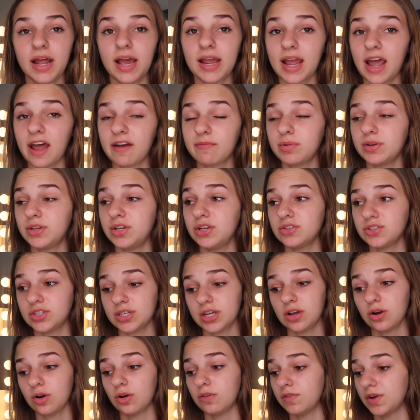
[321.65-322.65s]
I have been
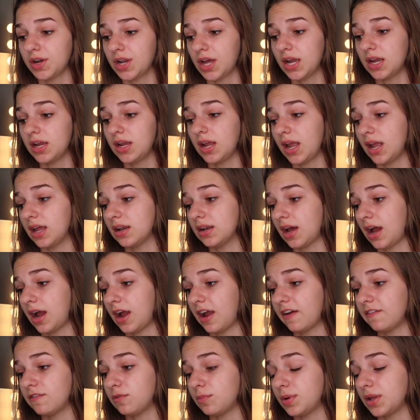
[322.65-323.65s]
using it overnight and
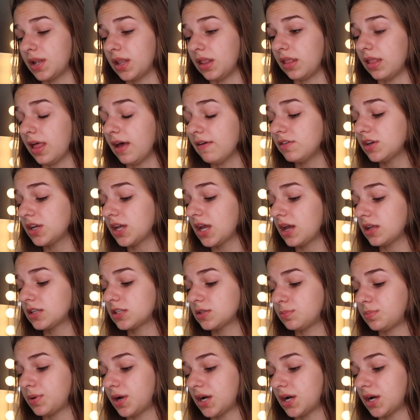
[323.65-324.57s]
I've been loving it,